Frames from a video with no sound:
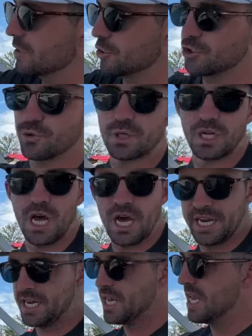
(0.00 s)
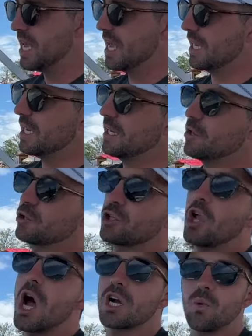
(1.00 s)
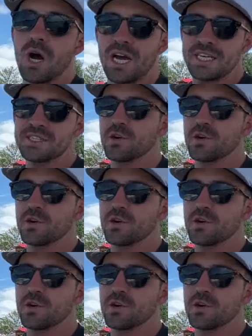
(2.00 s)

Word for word: the shoreline and kind of go clockwise